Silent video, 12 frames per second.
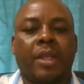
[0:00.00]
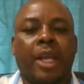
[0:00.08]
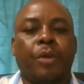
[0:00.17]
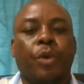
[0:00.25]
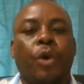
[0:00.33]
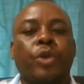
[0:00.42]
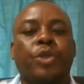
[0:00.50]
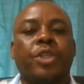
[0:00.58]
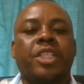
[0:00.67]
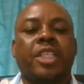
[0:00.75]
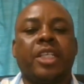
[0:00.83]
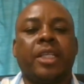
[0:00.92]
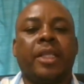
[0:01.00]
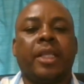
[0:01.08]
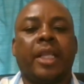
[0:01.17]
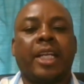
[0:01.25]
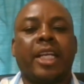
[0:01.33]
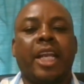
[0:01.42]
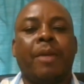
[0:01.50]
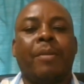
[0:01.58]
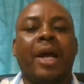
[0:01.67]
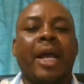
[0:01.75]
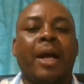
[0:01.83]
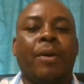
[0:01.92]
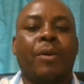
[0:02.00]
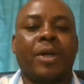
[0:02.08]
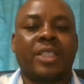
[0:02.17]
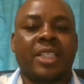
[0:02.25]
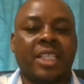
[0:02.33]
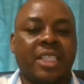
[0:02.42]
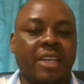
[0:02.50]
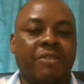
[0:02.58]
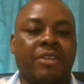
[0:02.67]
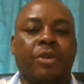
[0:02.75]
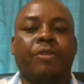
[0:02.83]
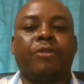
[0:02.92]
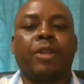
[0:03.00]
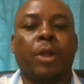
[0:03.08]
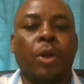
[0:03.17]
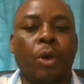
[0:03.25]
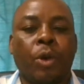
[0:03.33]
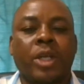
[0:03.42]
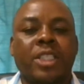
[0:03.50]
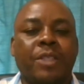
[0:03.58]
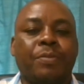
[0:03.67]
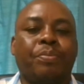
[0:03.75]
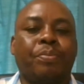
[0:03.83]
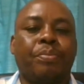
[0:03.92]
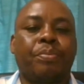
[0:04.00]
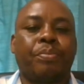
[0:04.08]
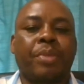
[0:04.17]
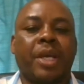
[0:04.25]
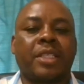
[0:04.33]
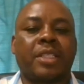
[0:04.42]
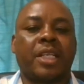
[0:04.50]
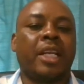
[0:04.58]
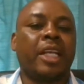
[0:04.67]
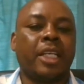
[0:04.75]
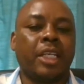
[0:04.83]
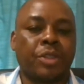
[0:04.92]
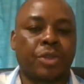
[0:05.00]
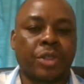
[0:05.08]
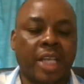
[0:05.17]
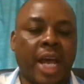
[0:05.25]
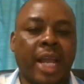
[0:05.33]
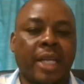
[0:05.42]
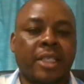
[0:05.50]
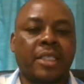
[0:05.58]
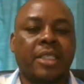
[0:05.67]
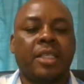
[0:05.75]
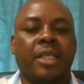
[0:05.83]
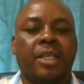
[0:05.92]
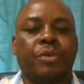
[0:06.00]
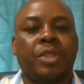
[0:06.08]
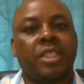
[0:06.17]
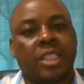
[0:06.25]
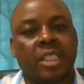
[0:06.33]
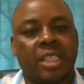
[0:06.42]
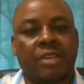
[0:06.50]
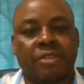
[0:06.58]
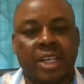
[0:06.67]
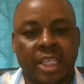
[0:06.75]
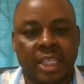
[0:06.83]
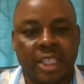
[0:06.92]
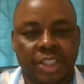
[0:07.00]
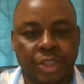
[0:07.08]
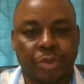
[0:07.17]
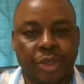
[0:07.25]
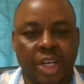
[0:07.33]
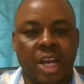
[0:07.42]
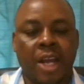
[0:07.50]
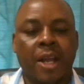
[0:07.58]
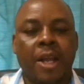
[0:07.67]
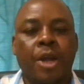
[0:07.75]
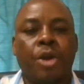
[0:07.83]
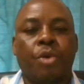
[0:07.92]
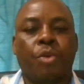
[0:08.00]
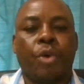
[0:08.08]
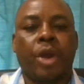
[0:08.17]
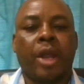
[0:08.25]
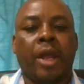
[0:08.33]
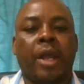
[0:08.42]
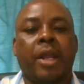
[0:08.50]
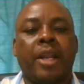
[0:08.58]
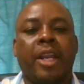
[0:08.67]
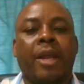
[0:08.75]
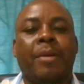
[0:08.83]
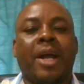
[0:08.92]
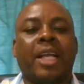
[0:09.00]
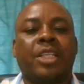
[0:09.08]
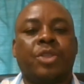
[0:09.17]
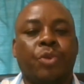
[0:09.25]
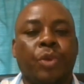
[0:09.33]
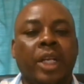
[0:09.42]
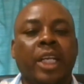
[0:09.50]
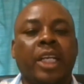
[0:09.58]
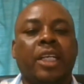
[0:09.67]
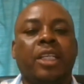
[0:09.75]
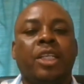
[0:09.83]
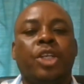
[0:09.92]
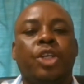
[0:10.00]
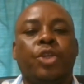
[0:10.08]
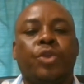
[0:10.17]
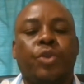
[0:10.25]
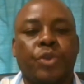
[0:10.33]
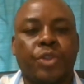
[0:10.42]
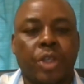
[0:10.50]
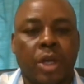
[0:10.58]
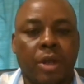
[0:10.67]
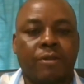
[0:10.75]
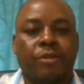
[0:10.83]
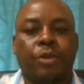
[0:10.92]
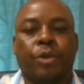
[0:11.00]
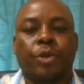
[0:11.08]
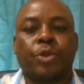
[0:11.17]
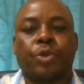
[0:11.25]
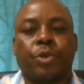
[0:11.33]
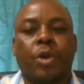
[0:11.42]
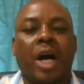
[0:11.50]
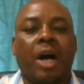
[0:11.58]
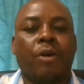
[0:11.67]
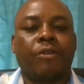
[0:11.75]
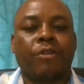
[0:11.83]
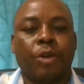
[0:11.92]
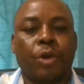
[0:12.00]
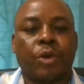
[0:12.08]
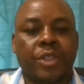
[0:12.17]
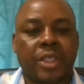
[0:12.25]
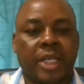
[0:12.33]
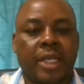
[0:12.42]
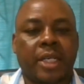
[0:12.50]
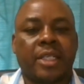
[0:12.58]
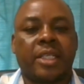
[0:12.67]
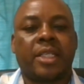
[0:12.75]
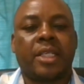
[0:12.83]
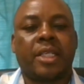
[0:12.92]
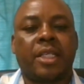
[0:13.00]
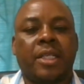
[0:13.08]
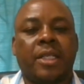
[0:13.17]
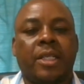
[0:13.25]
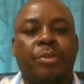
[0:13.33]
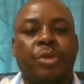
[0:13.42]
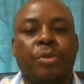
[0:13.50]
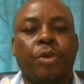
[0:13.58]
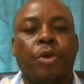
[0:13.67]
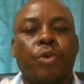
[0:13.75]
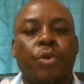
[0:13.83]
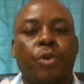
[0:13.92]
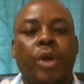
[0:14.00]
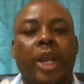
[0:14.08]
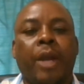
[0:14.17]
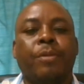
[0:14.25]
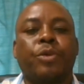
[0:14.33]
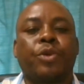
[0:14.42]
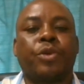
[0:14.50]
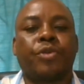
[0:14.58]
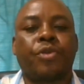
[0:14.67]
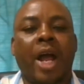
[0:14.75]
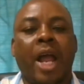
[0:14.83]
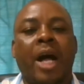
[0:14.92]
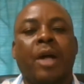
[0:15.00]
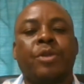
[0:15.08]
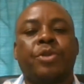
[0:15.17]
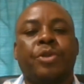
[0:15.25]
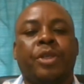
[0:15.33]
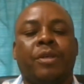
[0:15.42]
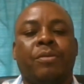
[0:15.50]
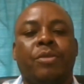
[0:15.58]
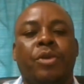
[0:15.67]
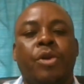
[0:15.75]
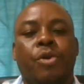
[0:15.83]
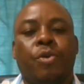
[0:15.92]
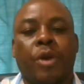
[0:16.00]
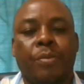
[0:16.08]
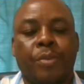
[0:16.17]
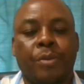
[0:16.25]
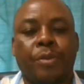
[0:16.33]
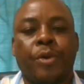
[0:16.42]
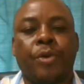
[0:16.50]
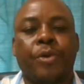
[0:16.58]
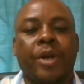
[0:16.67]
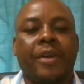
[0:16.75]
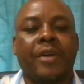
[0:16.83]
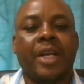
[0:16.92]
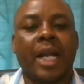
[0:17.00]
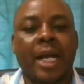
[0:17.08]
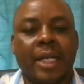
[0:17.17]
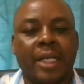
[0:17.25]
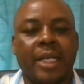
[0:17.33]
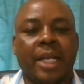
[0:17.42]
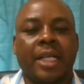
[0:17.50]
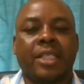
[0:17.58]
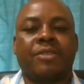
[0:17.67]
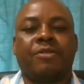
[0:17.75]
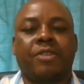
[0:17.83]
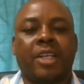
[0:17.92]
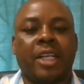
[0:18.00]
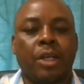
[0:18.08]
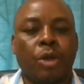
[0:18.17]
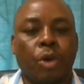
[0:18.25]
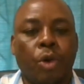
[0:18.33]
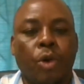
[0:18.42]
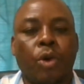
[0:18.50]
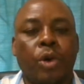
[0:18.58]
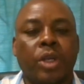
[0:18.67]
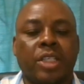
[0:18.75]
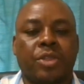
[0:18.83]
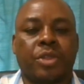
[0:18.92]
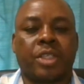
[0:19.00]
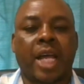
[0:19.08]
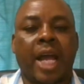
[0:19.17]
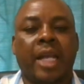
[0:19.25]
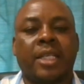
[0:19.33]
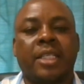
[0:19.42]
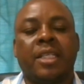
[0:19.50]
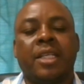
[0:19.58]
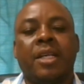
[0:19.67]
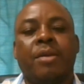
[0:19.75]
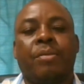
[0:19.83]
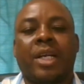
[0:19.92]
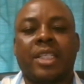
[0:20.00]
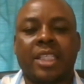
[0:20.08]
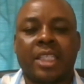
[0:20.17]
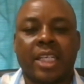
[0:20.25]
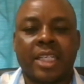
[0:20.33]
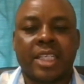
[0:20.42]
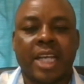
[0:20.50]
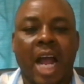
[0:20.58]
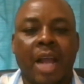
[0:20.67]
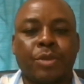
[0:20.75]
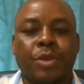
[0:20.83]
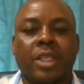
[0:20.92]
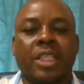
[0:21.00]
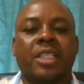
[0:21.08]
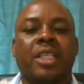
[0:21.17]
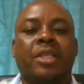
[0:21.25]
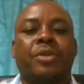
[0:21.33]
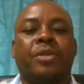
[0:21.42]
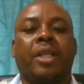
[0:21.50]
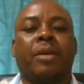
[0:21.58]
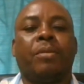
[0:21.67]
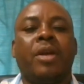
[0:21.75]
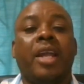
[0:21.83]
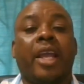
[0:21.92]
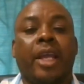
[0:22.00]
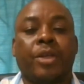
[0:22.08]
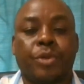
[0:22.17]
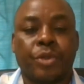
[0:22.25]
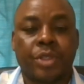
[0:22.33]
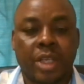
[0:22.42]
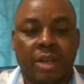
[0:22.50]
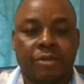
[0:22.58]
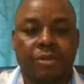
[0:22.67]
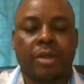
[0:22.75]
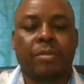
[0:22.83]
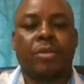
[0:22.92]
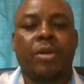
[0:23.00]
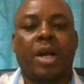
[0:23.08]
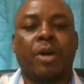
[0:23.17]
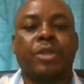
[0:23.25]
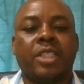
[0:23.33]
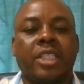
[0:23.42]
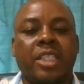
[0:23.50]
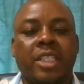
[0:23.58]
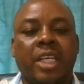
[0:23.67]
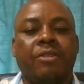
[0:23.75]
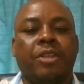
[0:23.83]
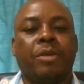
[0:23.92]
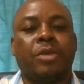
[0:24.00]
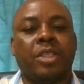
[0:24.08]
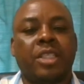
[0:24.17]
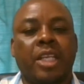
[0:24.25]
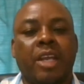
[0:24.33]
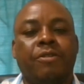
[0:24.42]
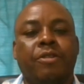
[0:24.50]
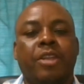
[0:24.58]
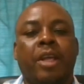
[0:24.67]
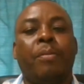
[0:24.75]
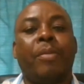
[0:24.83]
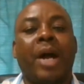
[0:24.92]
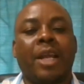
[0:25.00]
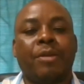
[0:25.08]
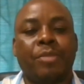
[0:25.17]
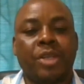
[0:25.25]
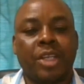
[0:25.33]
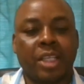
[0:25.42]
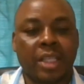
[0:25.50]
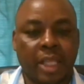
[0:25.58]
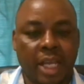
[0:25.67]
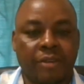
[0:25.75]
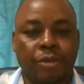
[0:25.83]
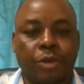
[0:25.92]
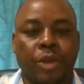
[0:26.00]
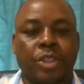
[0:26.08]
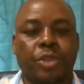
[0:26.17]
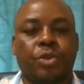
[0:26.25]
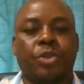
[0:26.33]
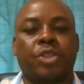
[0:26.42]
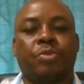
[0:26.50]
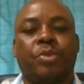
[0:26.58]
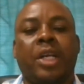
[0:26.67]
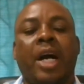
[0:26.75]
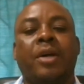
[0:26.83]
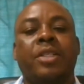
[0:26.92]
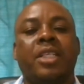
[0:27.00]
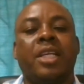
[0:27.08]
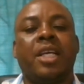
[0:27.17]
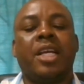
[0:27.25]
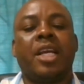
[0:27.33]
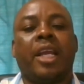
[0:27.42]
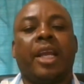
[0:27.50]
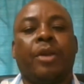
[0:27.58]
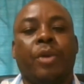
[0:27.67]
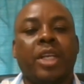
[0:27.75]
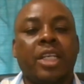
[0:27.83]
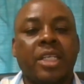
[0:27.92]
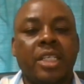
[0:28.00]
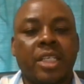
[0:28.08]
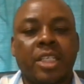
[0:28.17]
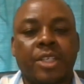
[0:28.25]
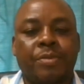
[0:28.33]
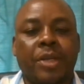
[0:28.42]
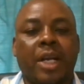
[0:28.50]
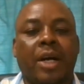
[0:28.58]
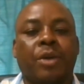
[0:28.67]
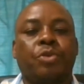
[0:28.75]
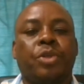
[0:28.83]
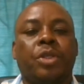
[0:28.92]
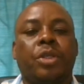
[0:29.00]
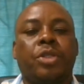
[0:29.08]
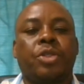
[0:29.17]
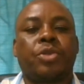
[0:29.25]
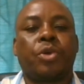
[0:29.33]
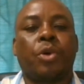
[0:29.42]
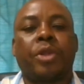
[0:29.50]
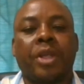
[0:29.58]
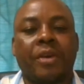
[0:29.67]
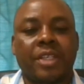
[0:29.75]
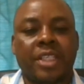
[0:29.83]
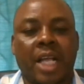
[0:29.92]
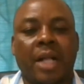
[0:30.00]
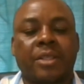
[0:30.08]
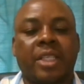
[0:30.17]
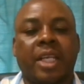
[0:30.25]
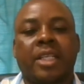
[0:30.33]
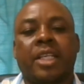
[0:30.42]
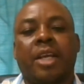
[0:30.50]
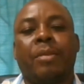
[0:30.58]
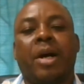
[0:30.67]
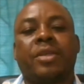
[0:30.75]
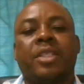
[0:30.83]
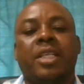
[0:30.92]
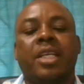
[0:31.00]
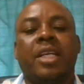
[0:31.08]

And we also see that Nehemiah was the servant of the lowest person in society. And we see servant leadership here, where Nehemiah is willing to serve those who are of low status. The people who came to cry out to him were people who were regarded as very low in society. But he had time to listen to them and to serve them. How did he serve them? He saved them by being their voice to speak out. And when he did speak out, we saw the results that came out.